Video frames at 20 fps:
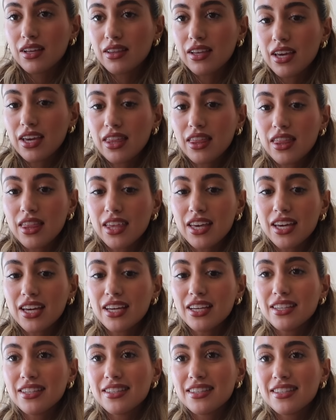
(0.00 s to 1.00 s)
like
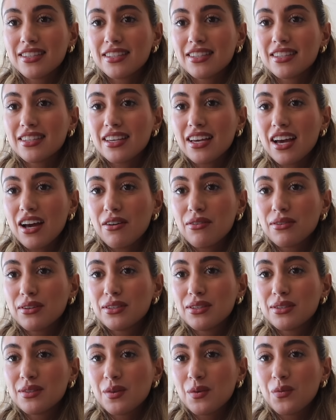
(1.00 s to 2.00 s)
this. How
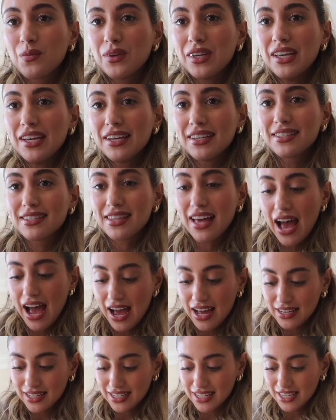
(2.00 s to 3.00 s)
sweet is
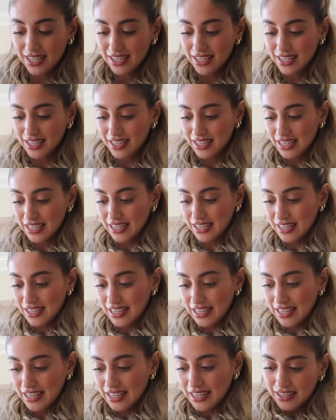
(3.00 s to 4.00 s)
that?
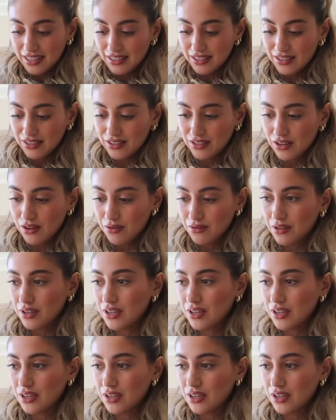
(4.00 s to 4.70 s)
So